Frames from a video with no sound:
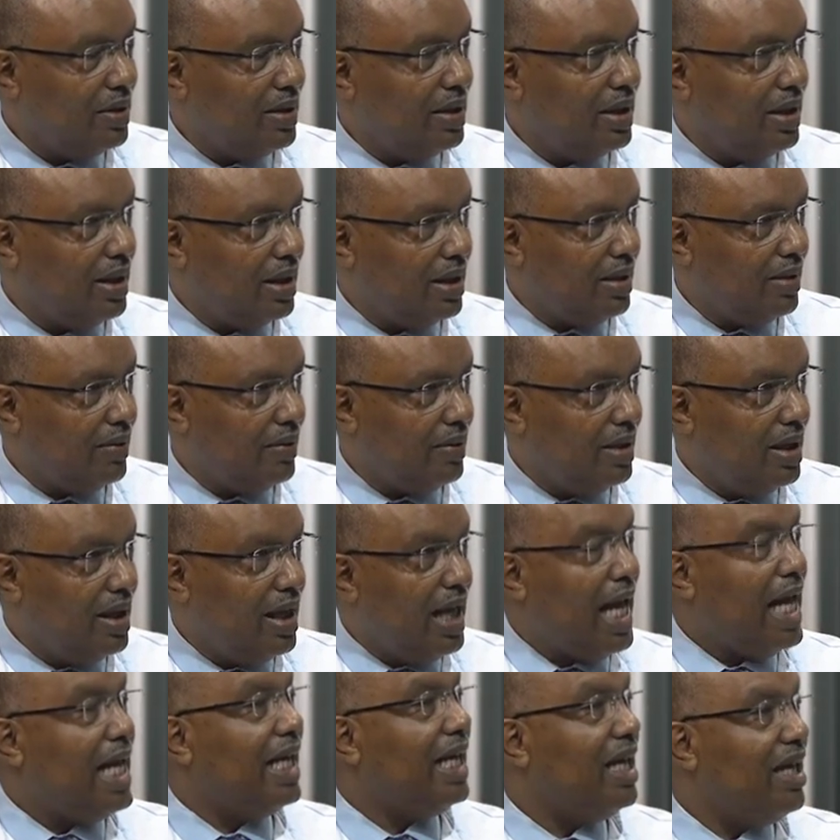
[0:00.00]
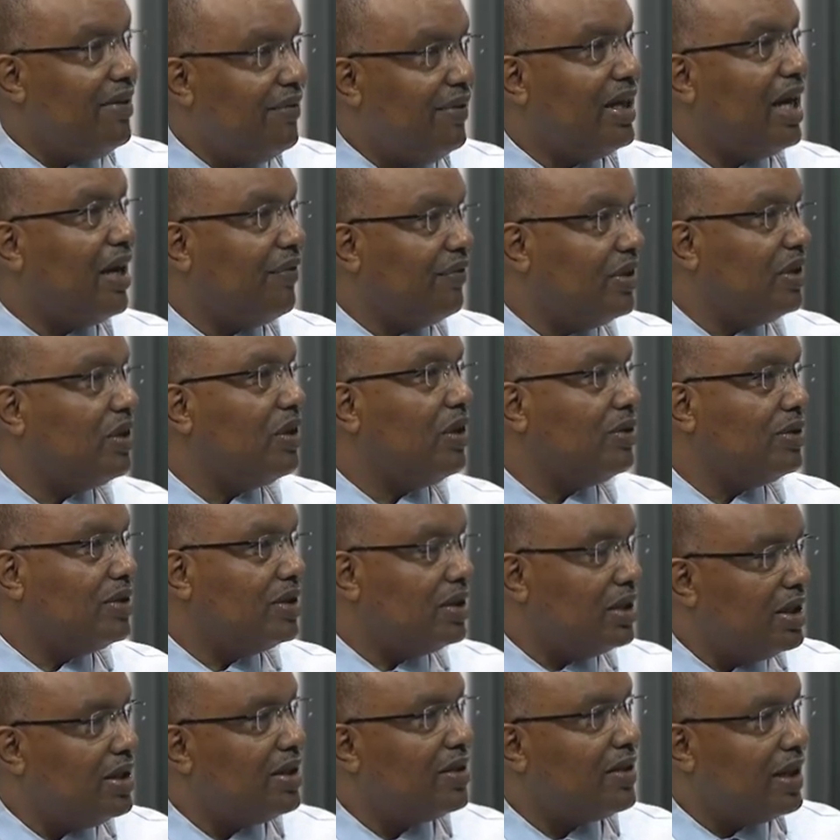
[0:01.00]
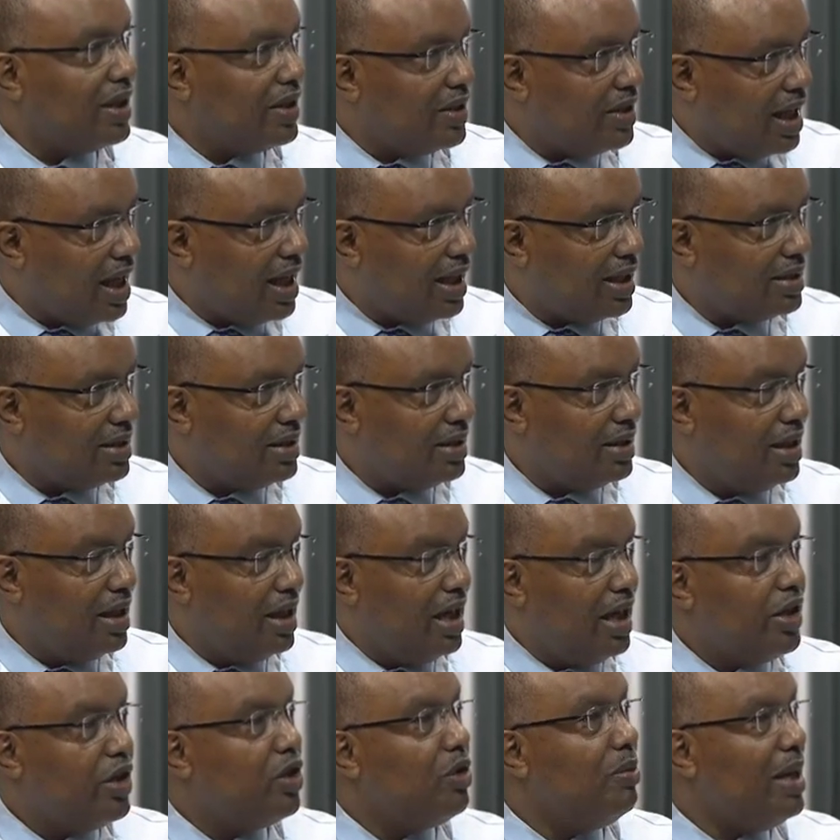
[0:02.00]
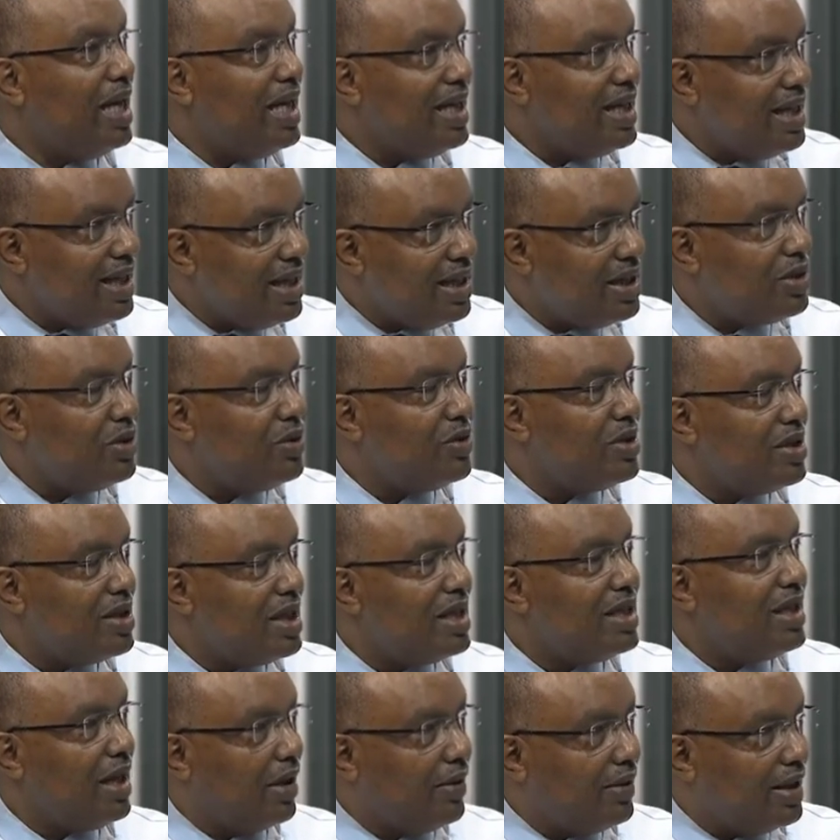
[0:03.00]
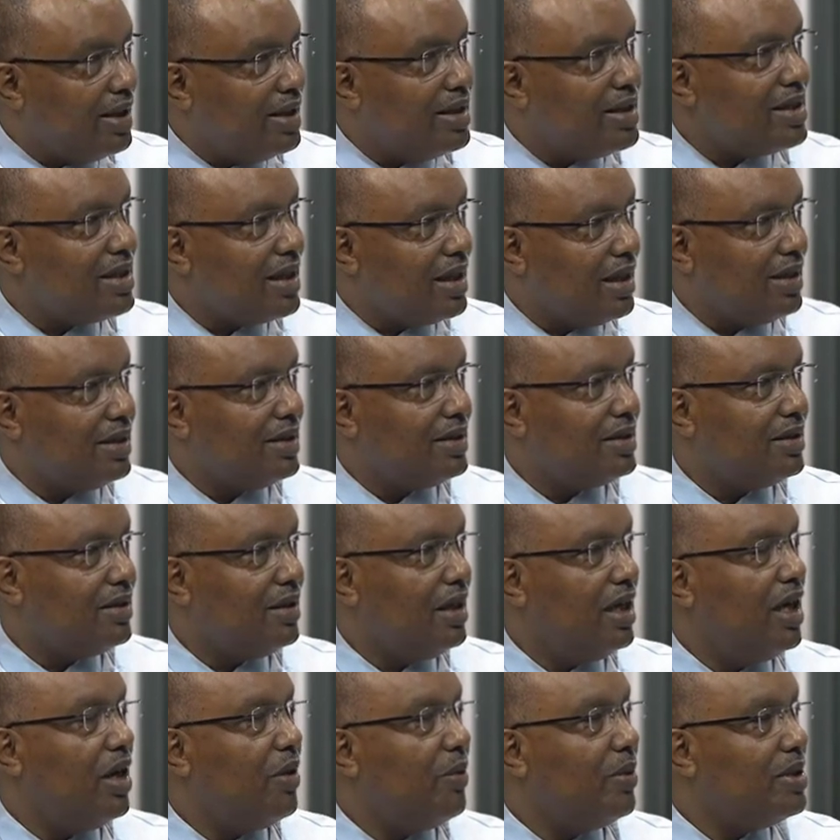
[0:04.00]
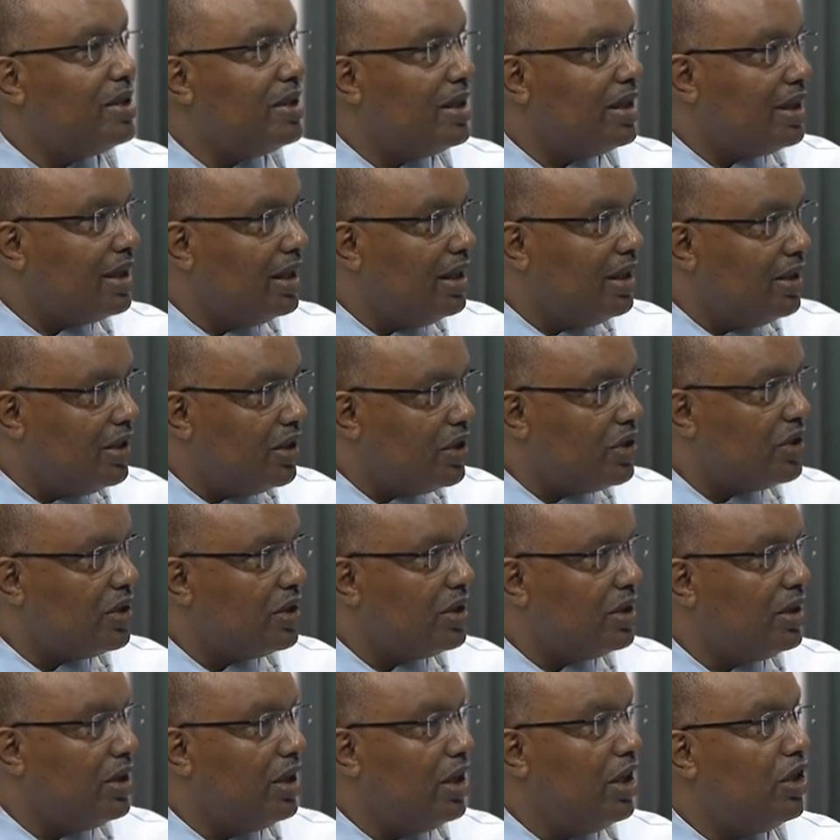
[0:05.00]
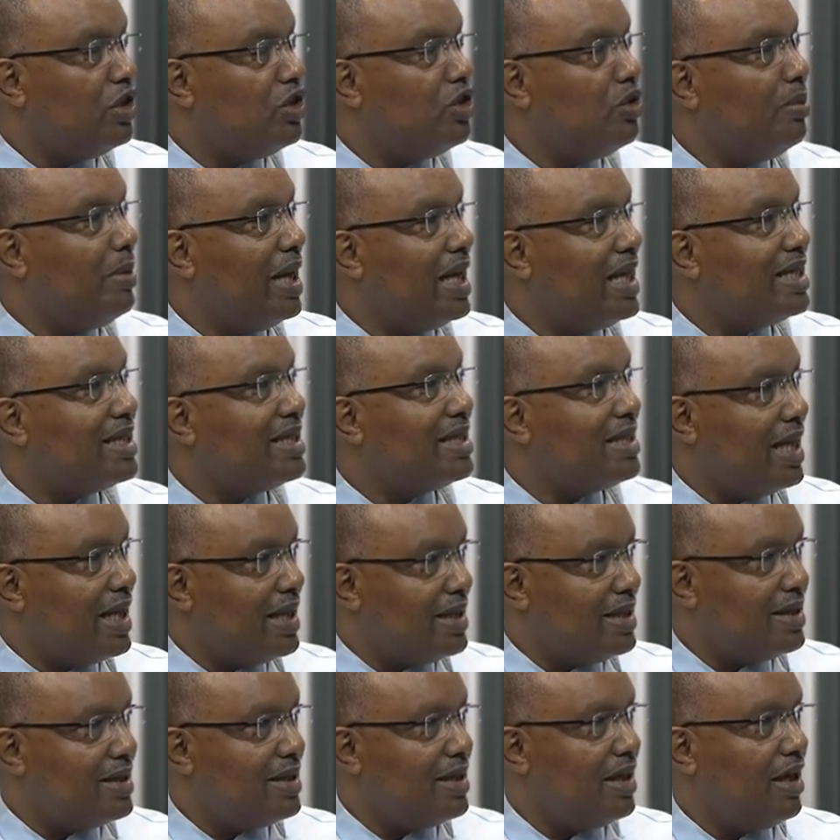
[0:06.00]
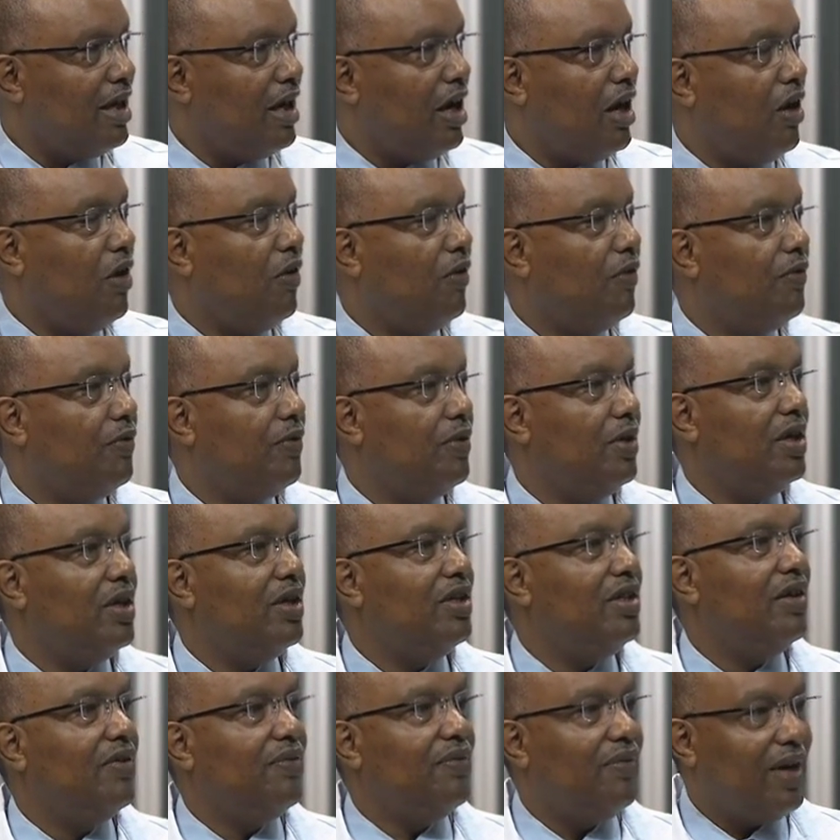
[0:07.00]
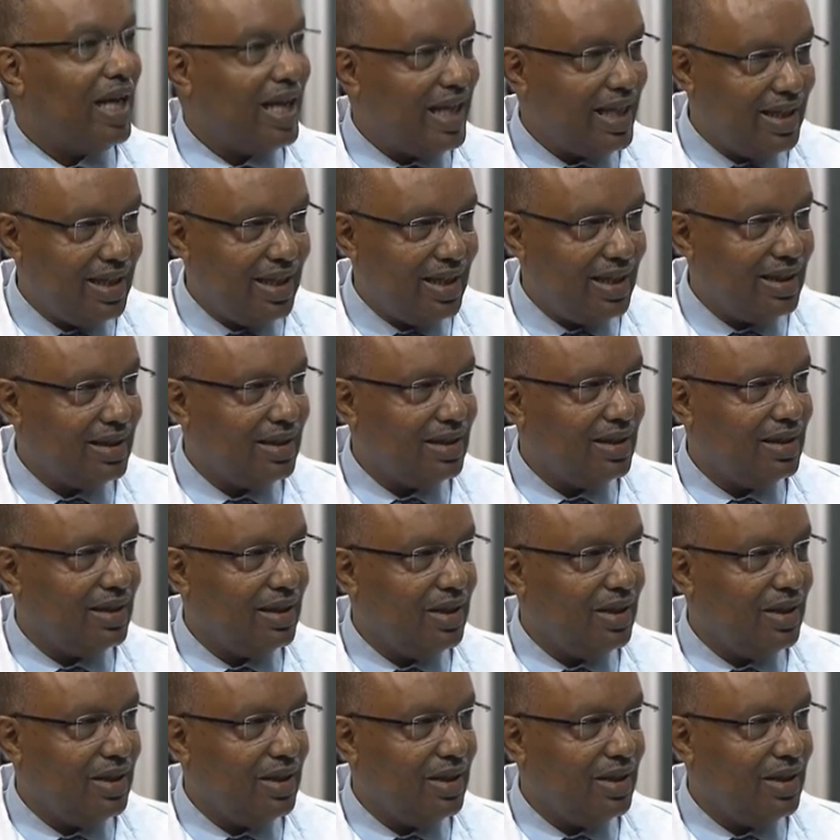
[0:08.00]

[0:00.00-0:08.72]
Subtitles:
Yeah? And even after considering that, you may need to sit down and discuss with the clinician to make sense of the findings.